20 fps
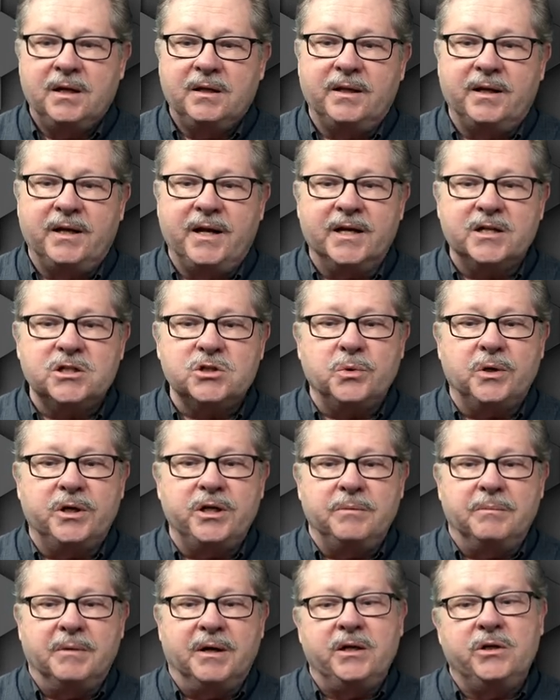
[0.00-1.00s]
The next
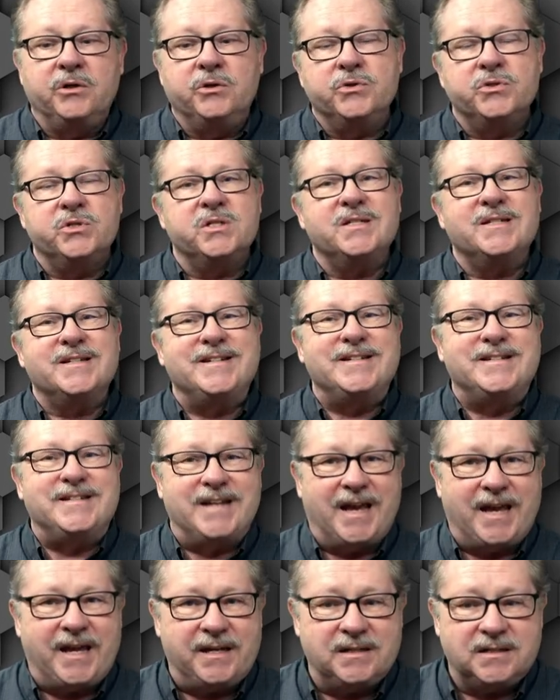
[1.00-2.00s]
one you might use is a
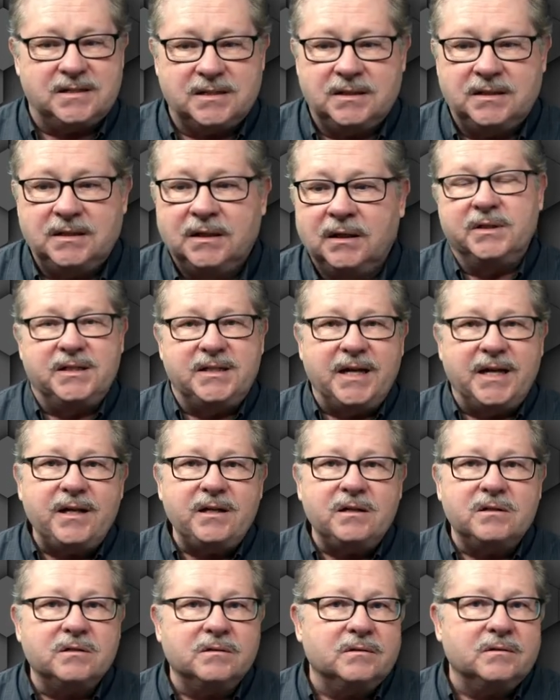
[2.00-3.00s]
date. The
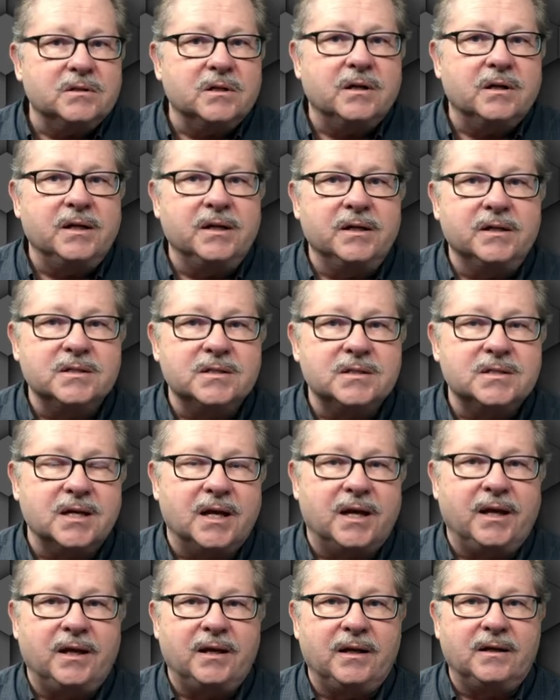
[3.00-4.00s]
date is
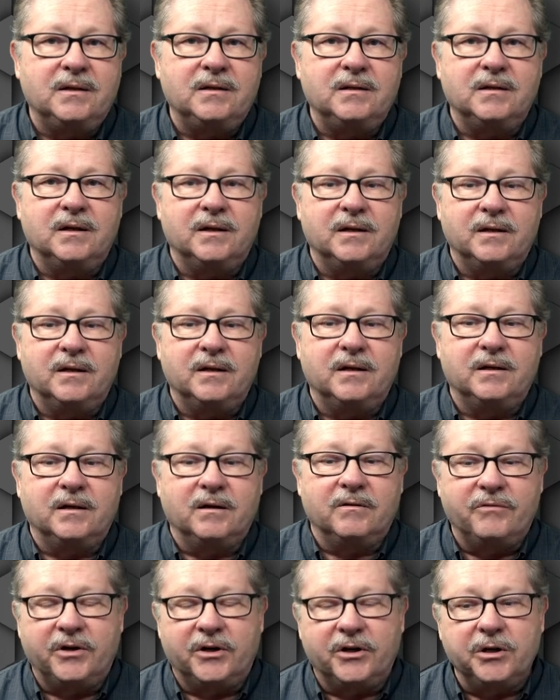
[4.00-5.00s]
a
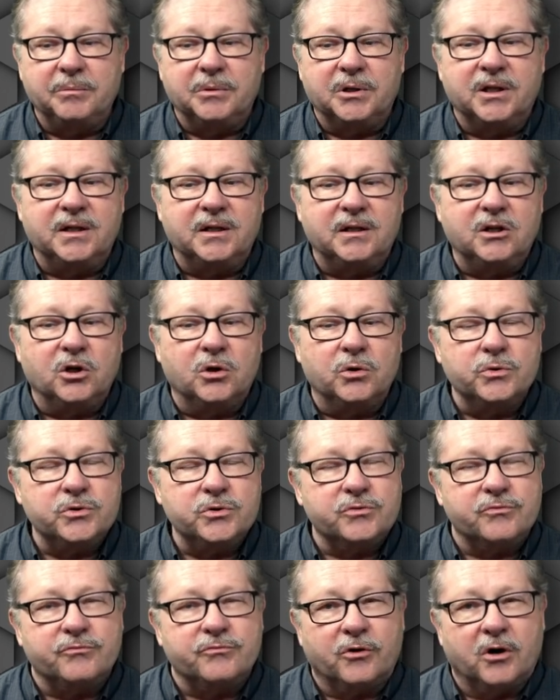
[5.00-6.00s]
a variable that
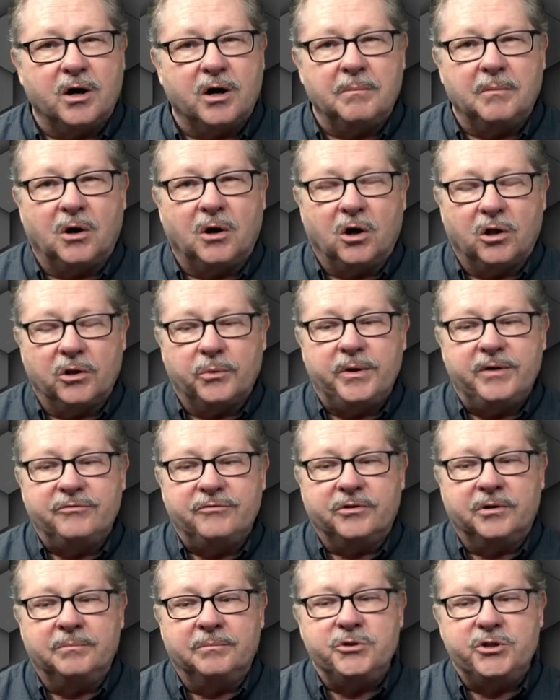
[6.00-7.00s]
goes from all the way
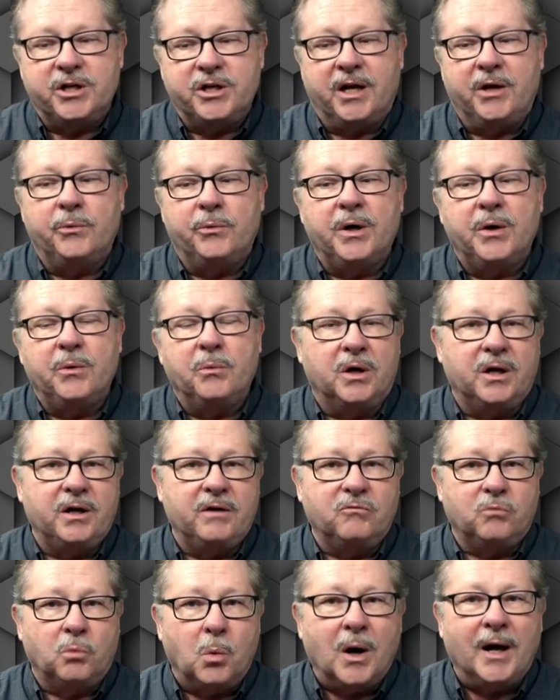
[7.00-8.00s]
from January 1
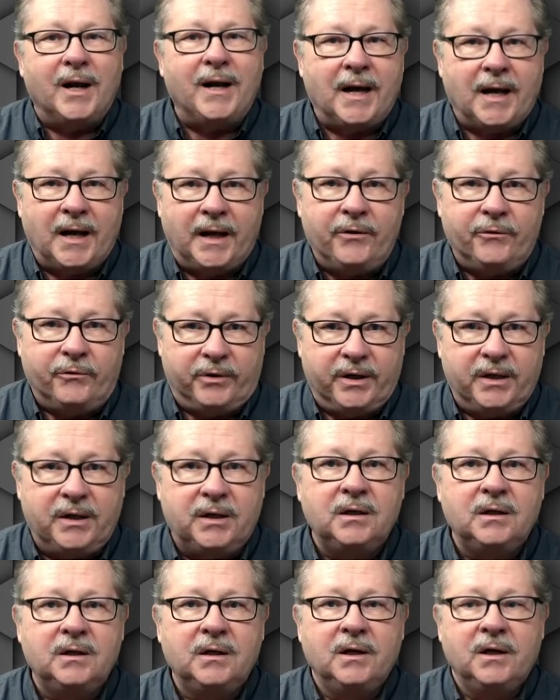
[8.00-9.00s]
of
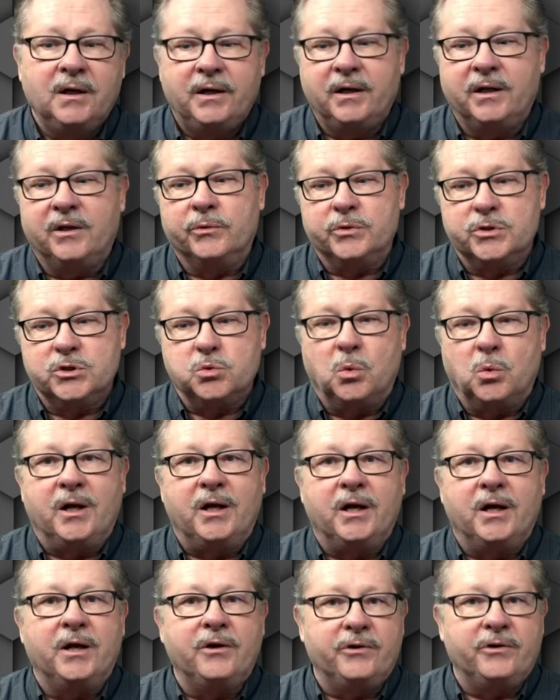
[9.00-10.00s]
100, in other words,
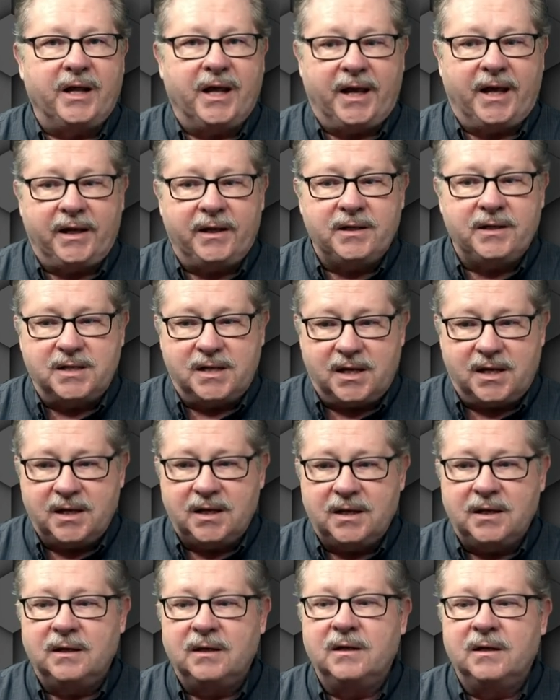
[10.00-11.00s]
100 AD,
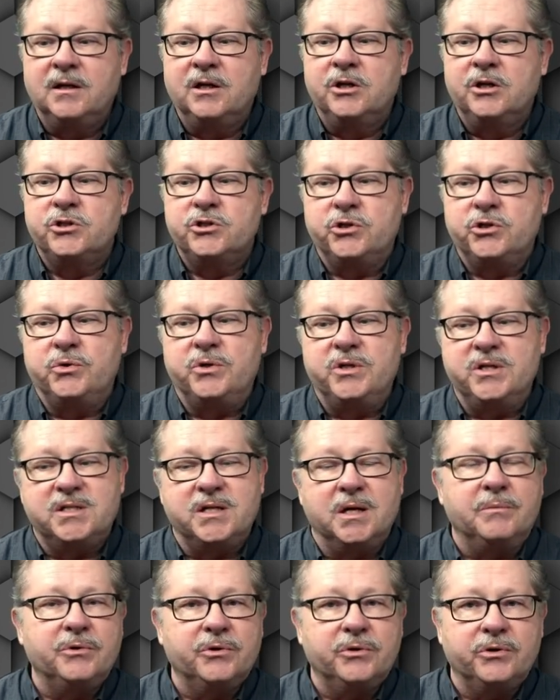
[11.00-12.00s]
to
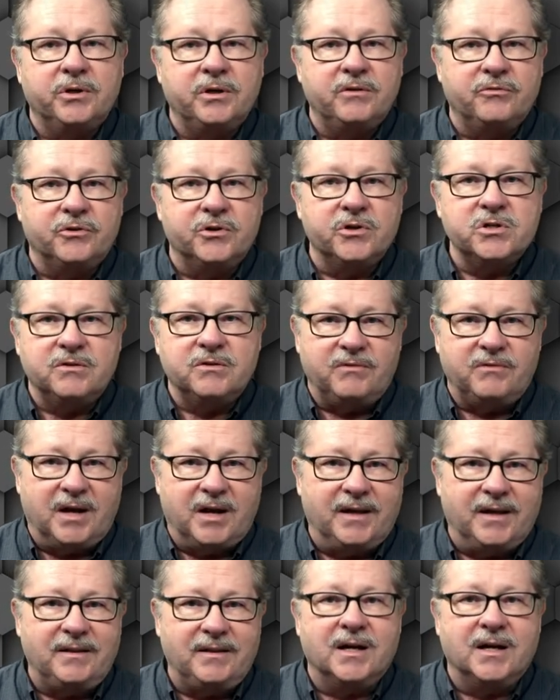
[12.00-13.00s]
December 31st of
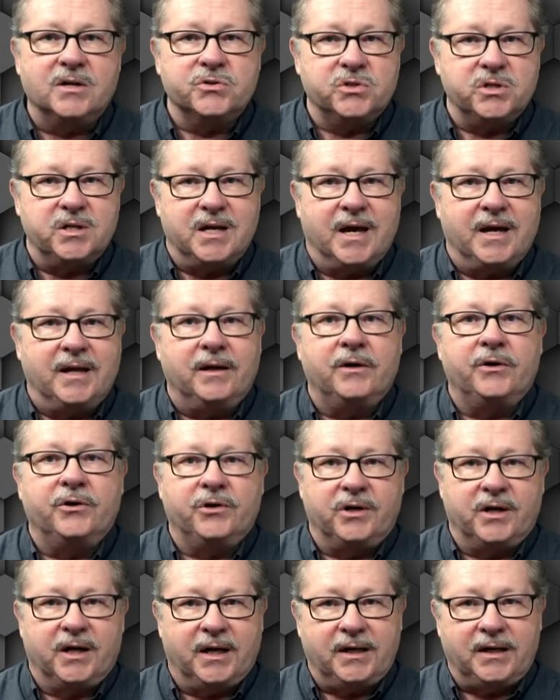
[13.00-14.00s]

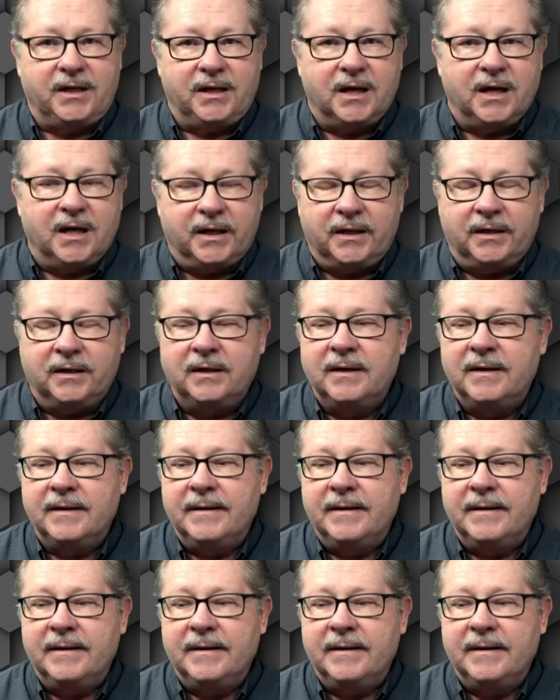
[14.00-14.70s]
9,999.